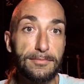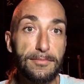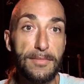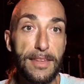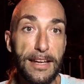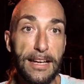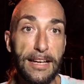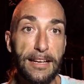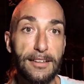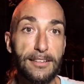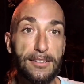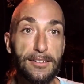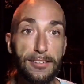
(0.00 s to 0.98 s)

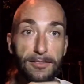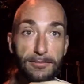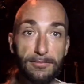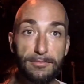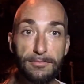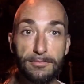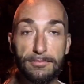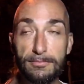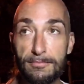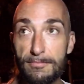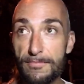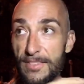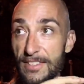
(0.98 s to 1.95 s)
and
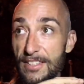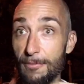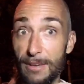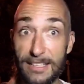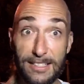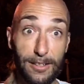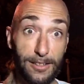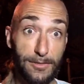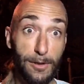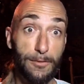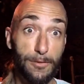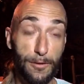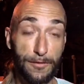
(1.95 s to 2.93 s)
set myself up
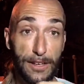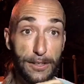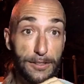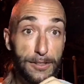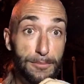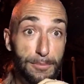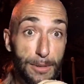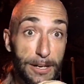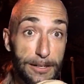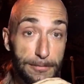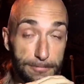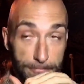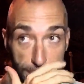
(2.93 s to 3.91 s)
for failure, but
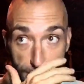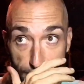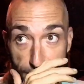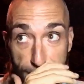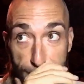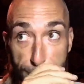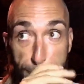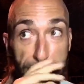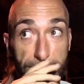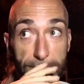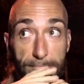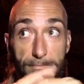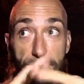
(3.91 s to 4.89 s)

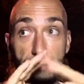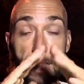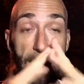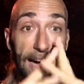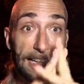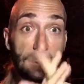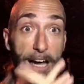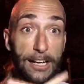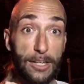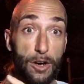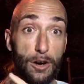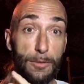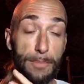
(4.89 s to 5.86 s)
I got a
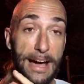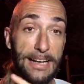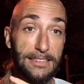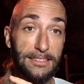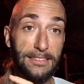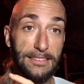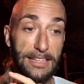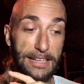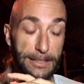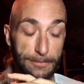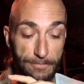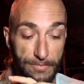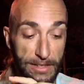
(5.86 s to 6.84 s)
call back today
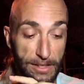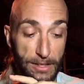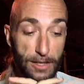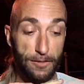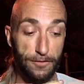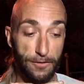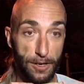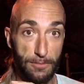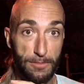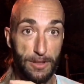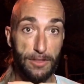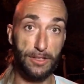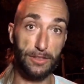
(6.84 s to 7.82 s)
from
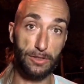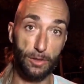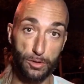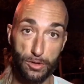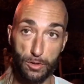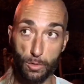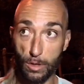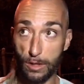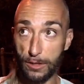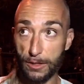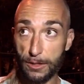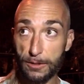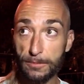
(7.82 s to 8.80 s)
the social
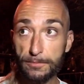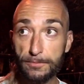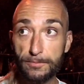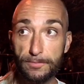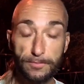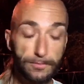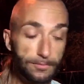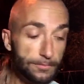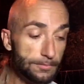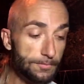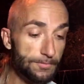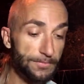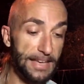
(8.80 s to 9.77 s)
worker
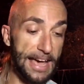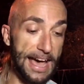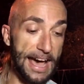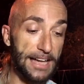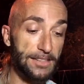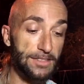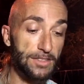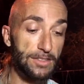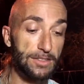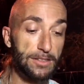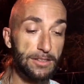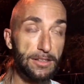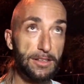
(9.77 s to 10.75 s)
at
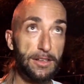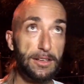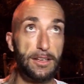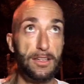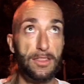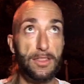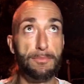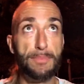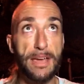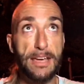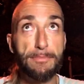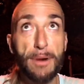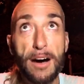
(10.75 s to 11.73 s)
the
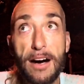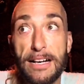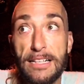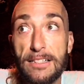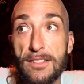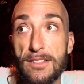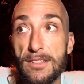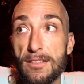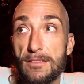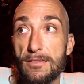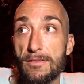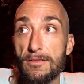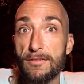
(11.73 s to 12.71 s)
Bay Pines
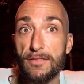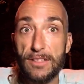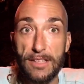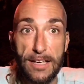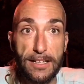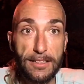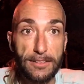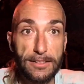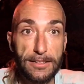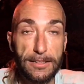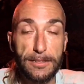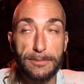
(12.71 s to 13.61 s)
VA clinic.